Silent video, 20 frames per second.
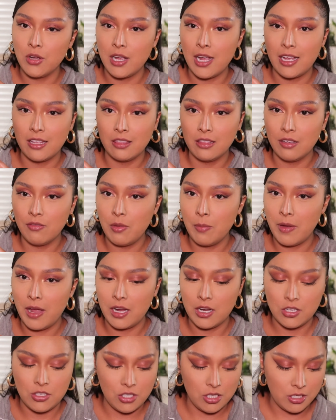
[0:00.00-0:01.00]
I love the
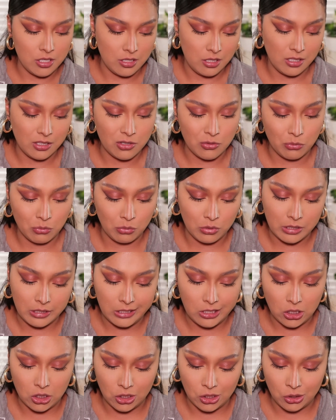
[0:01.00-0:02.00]
packaging. I think it's really
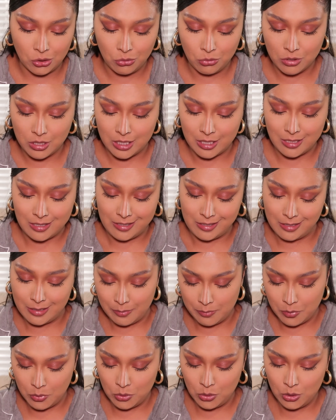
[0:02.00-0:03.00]
cute and
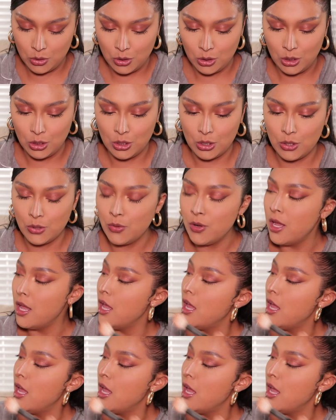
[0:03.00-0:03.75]
simple, you know.